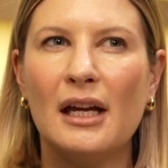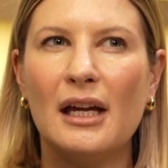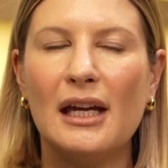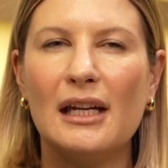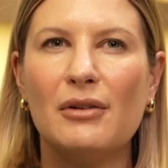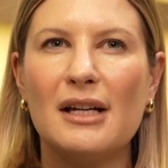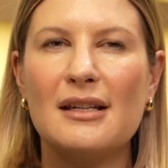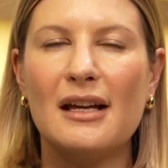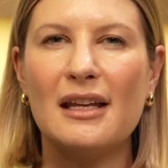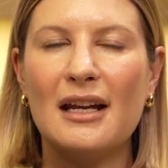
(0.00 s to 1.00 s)
Anyways,
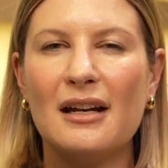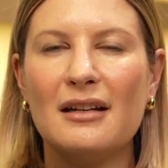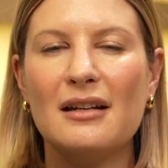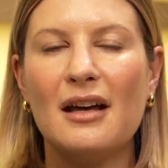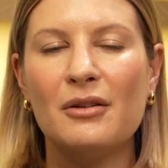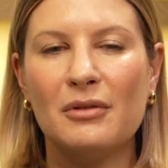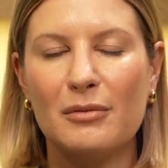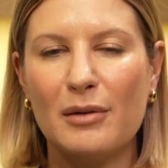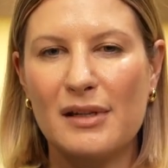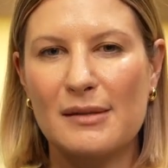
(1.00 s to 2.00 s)
I then had another one of
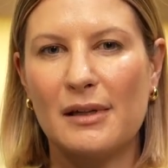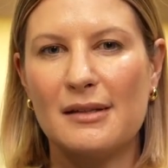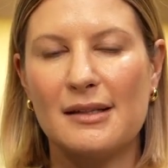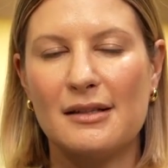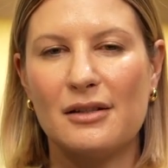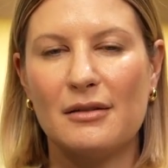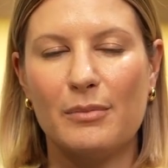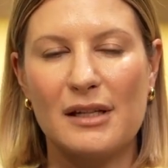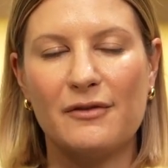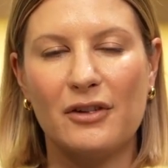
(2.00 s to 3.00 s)
my best
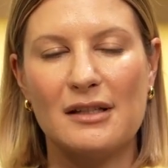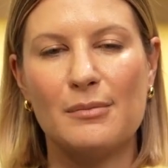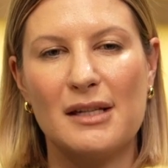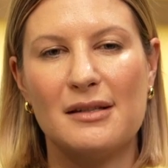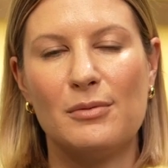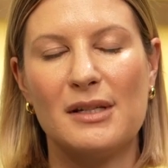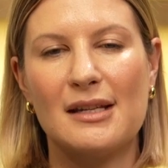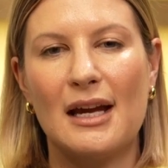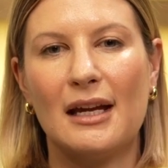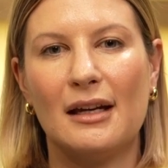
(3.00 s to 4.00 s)
friends message me
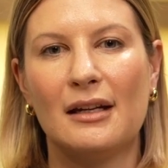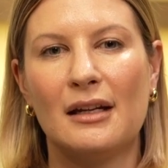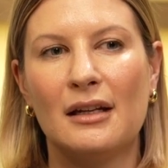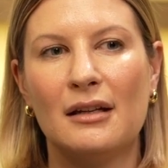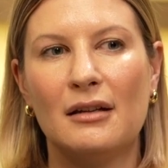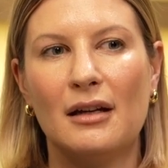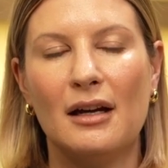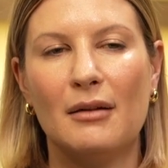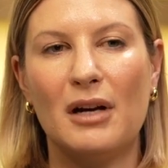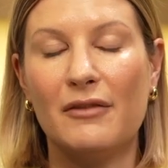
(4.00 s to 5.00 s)
saying,
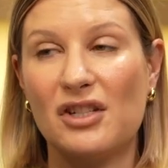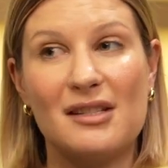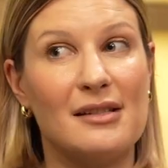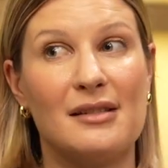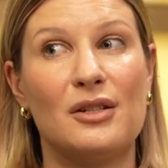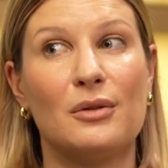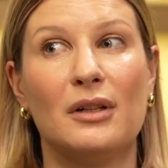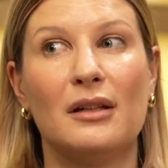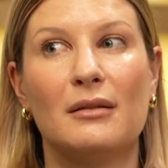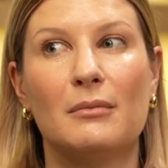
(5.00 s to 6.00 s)
I've just listened to
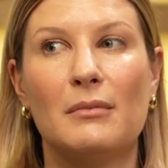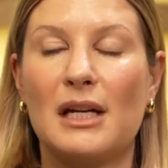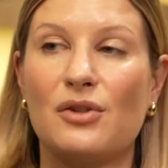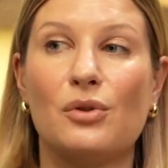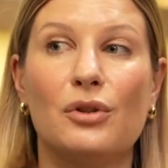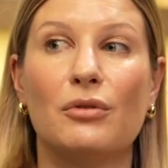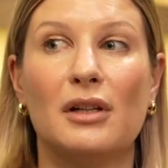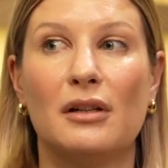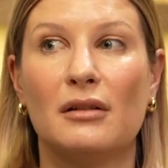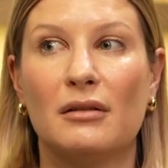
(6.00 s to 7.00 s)
it. Make sure you're in
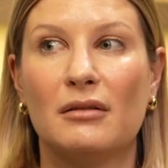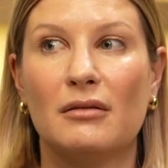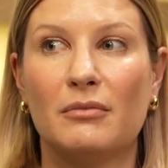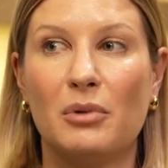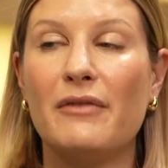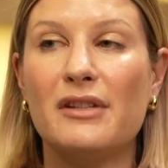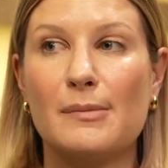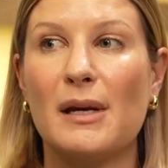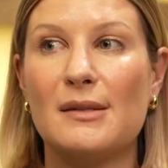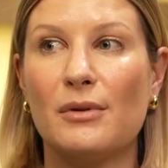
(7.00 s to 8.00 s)
a private
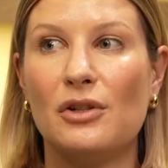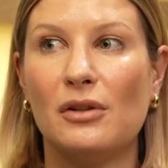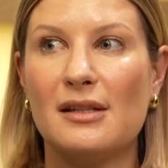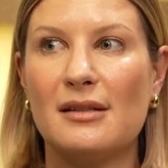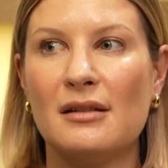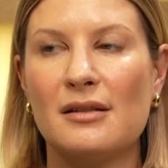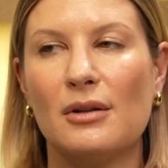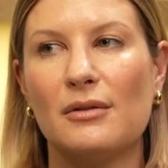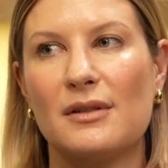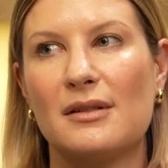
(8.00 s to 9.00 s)
space when you listen. So
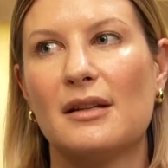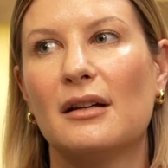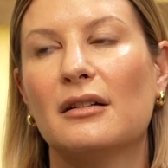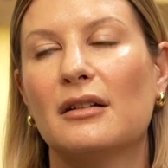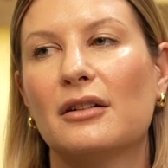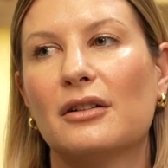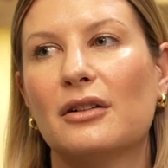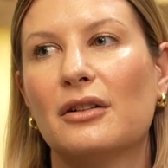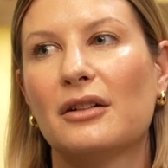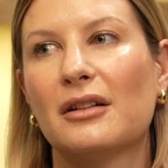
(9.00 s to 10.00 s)
I was just like, oh
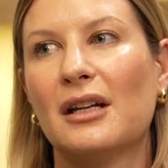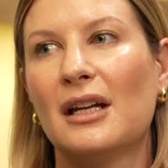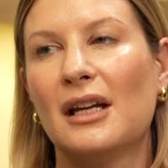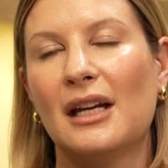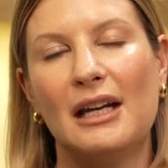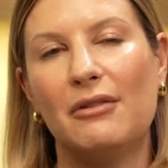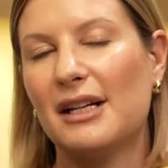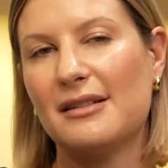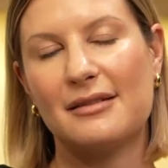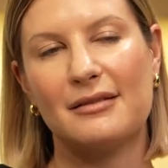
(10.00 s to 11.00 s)
God.
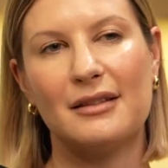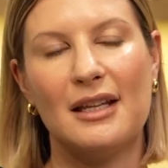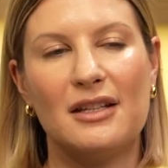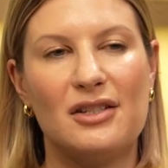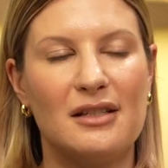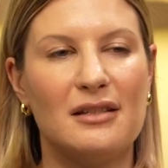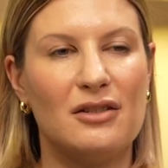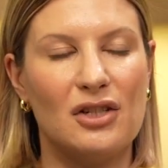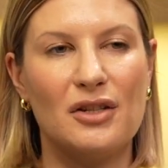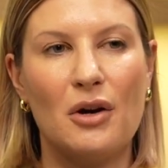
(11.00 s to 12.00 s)
Anyways, and then
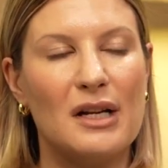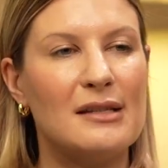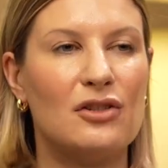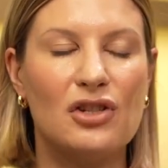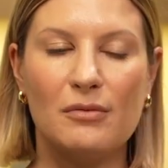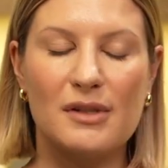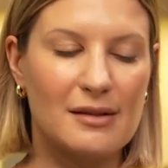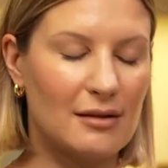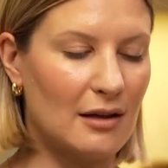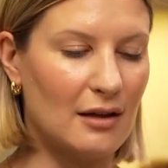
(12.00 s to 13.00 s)
she told us, and she
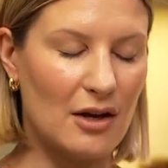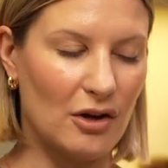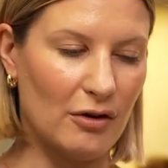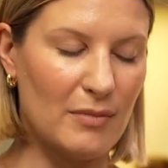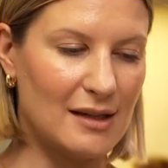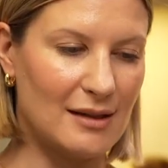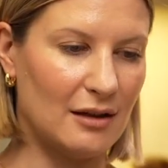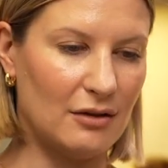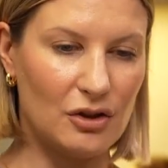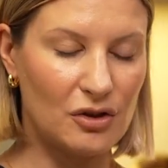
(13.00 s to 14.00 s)
was her
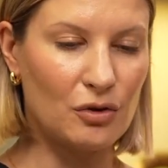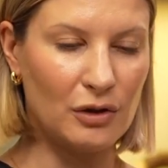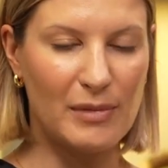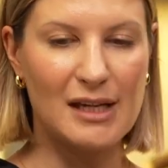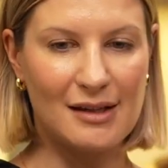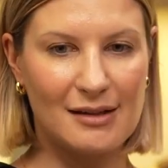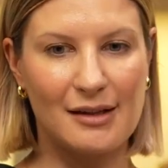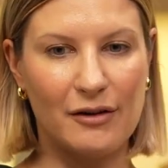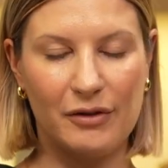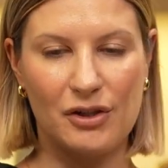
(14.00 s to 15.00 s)
usual amazing
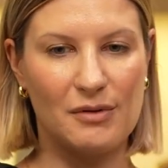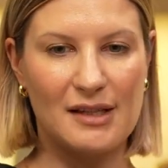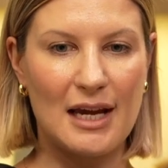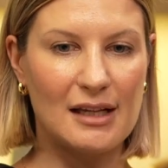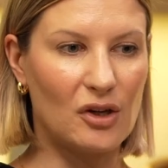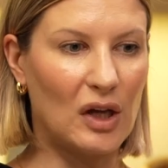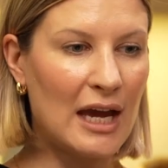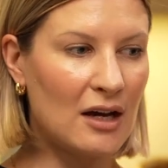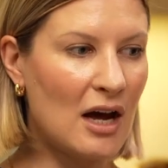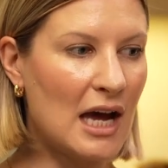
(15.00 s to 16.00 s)
self, where she was like, it's
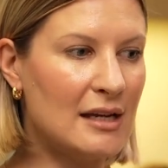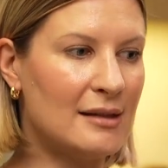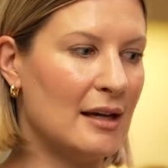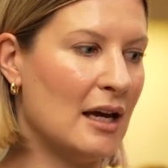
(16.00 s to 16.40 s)
okay guys,